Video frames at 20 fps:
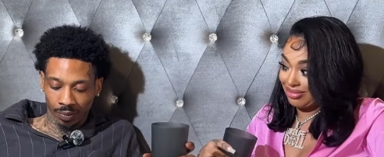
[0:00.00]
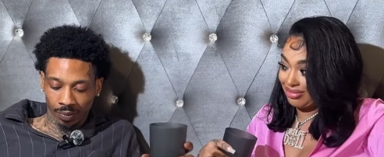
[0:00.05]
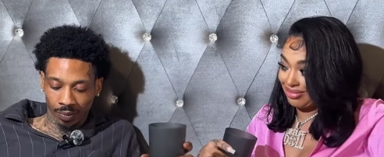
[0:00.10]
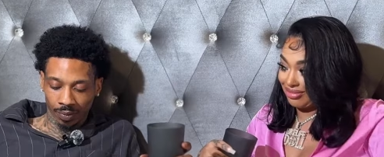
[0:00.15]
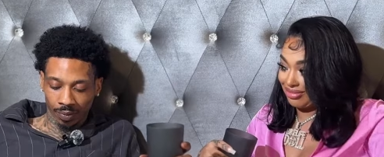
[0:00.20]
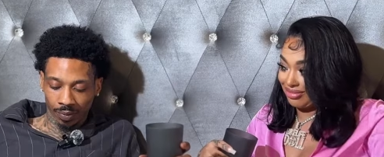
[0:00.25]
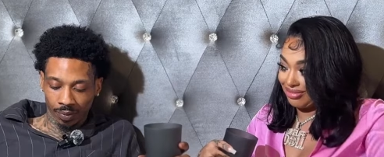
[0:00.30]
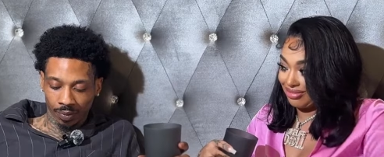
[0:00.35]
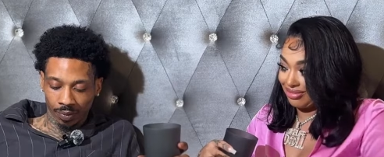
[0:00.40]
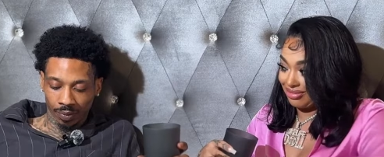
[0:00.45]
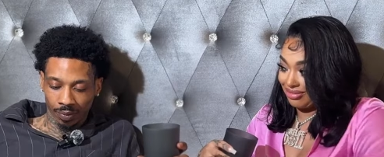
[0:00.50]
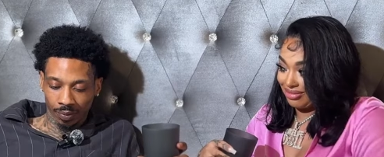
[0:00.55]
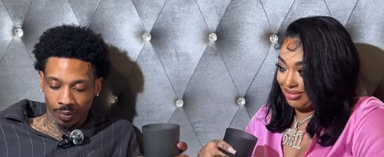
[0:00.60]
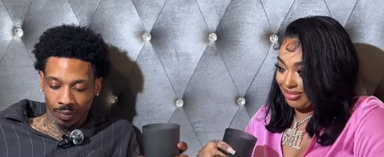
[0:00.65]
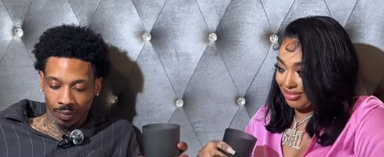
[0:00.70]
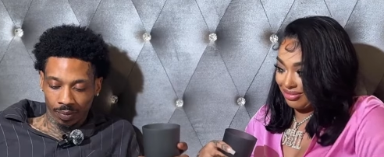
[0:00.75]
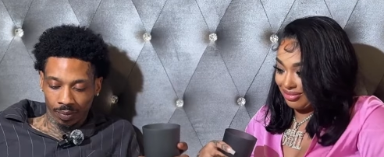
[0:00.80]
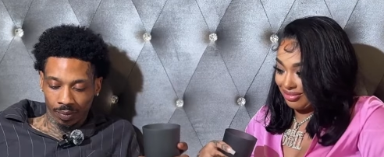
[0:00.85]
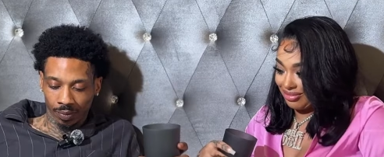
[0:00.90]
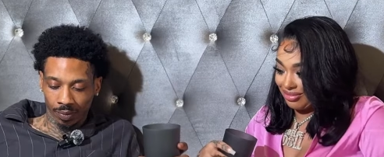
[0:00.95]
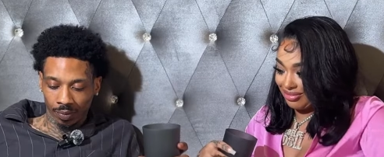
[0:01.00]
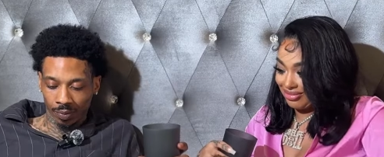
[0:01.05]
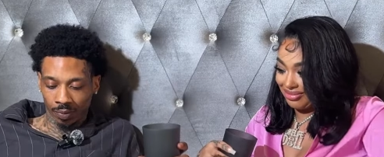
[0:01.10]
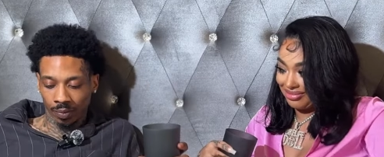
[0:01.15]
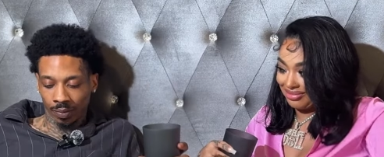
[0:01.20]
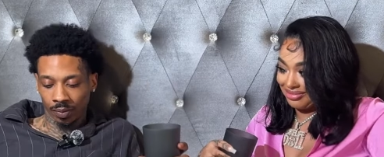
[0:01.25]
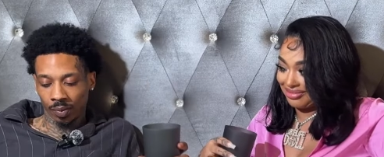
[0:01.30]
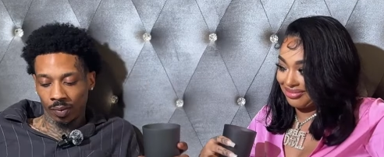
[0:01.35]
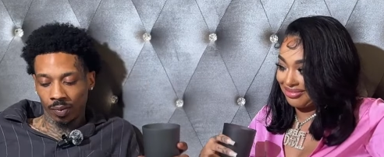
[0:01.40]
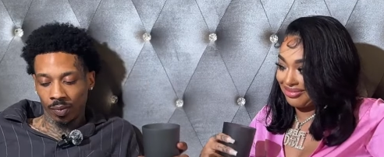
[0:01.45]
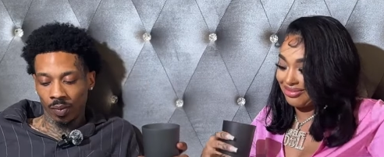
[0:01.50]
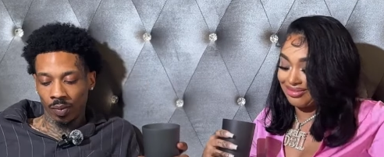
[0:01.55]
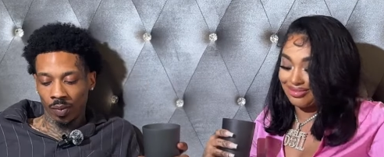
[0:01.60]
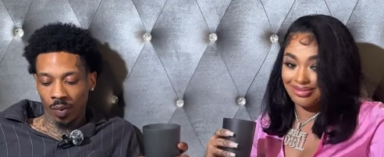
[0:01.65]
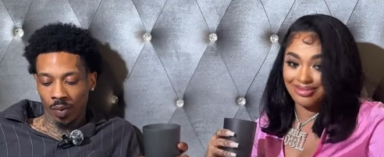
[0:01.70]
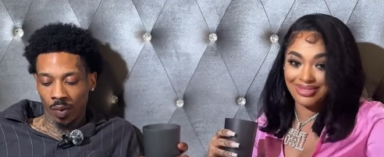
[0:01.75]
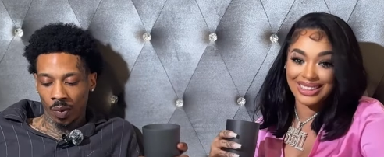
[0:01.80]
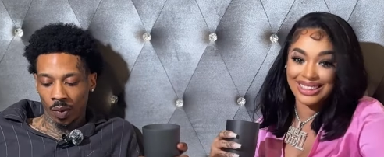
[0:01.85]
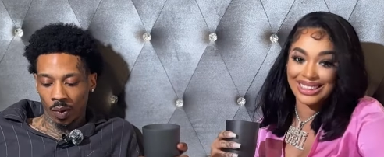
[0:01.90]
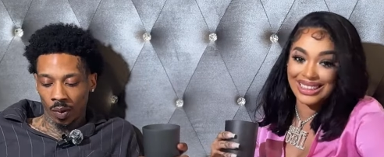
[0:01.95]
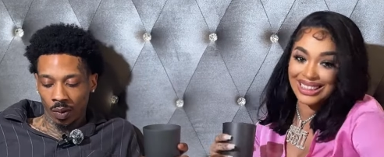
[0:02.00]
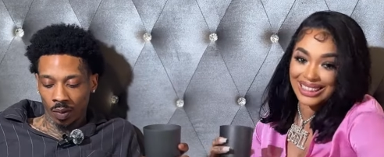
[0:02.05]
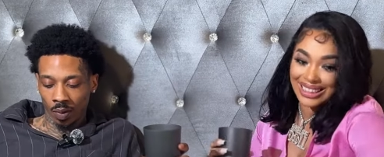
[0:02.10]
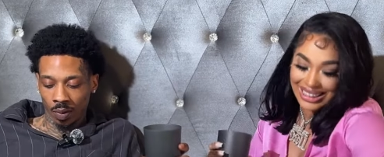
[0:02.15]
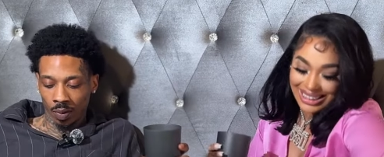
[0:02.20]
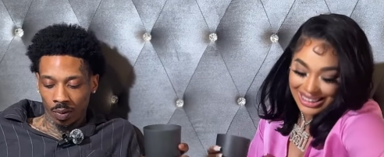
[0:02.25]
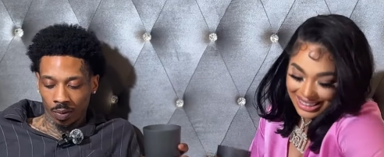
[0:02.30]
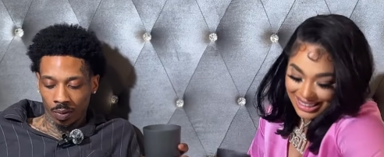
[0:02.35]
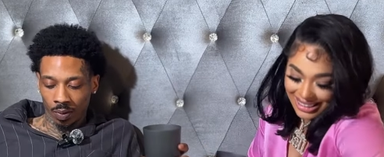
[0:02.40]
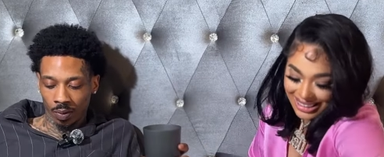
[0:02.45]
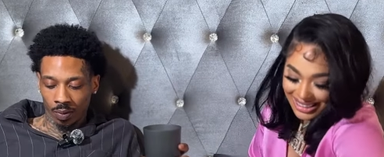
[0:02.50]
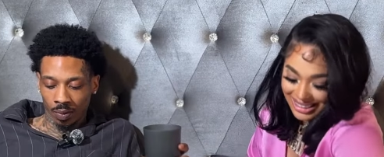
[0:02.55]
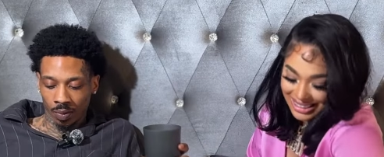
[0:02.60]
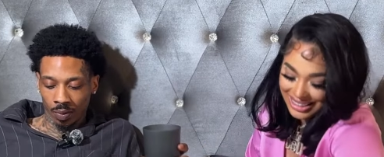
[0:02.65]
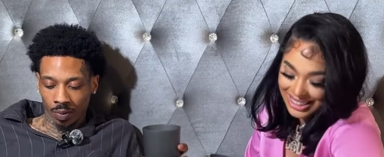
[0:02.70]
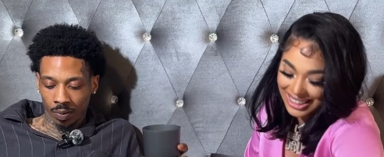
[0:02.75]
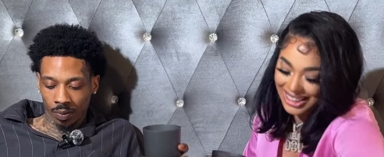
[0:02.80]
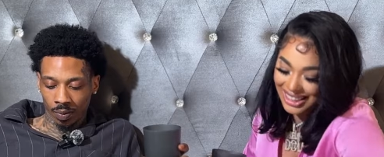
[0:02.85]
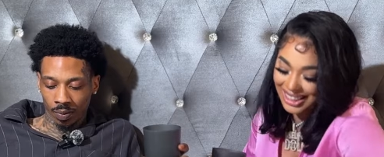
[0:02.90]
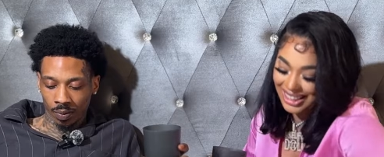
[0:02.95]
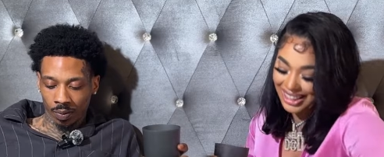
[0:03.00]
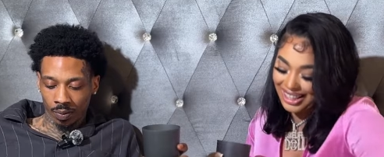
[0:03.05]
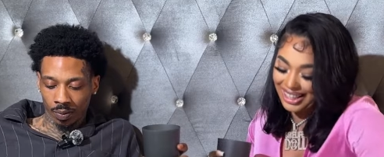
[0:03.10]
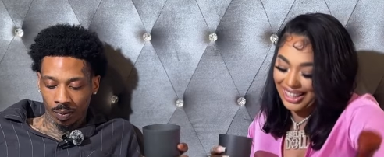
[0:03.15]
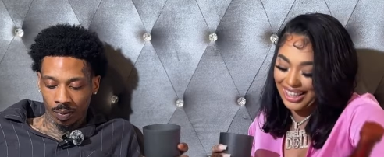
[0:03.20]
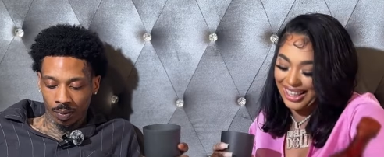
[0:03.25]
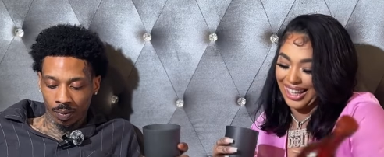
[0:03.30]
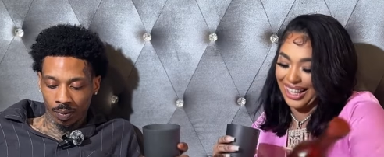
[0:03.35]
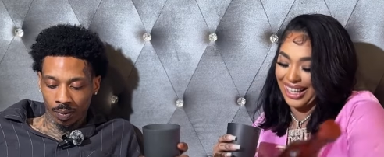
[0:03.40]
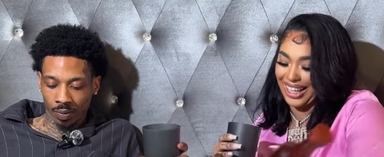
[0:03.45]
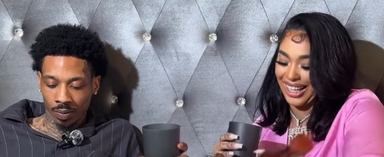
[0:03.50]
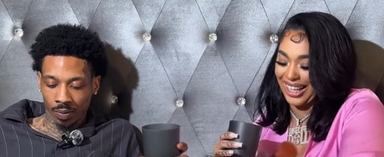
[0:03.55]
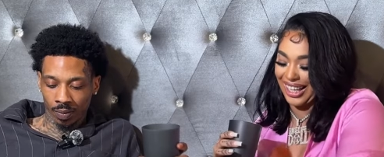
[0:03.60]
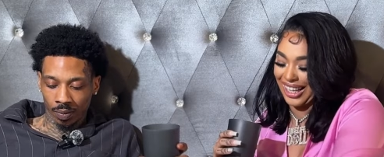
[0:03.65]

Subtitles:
Nothing is said.